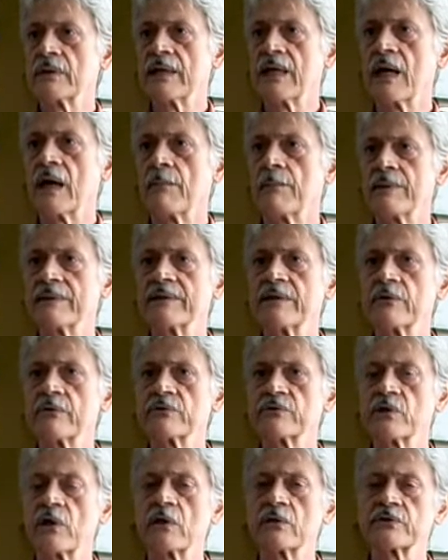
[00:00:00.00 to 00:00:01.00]
Yeah, but there
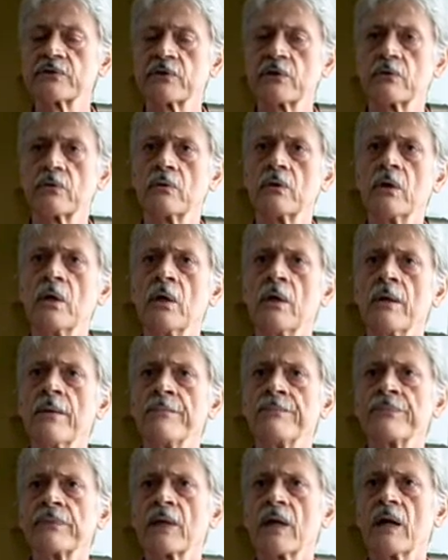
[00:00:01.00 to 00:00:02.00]
was also,
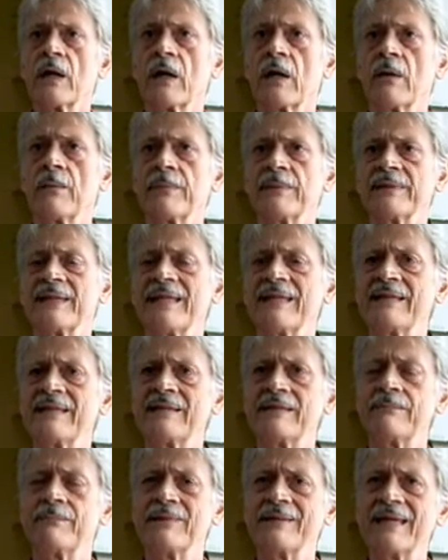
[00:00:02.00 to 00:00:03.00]
but they
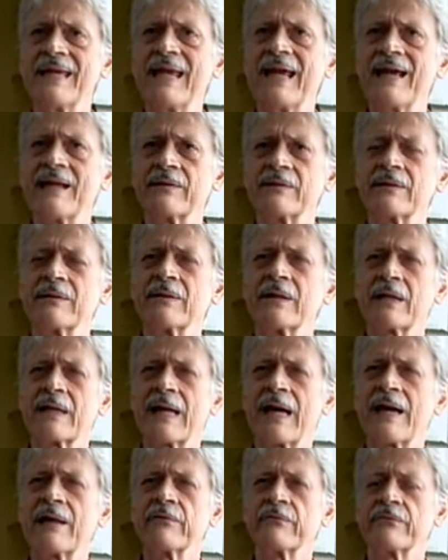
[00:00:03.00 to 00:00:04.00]
had
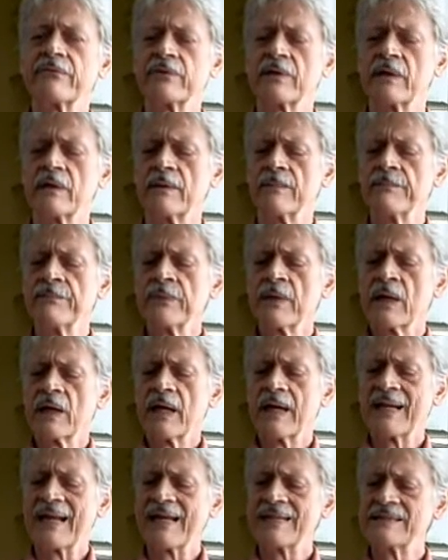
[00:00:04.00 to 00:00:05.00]
kind of
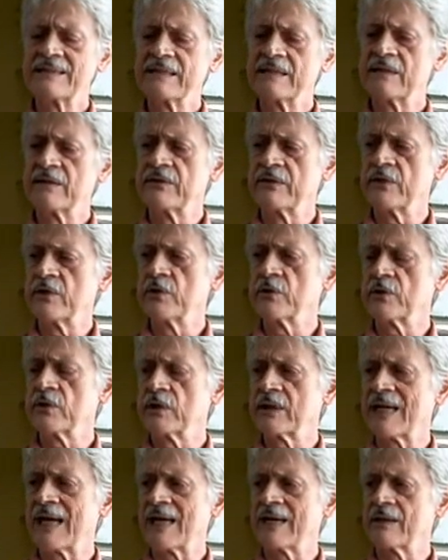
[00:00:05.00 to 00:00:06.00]
an idea that you
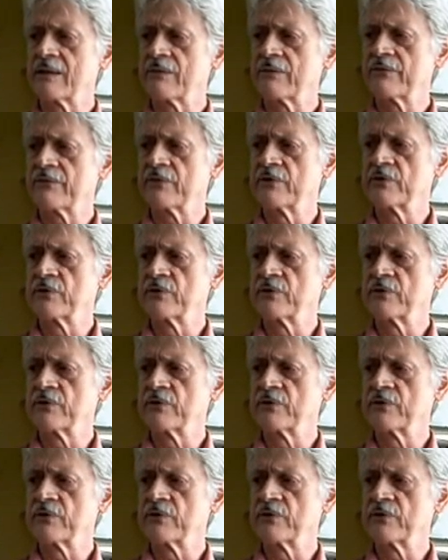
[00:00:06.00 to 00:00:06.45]
could kind of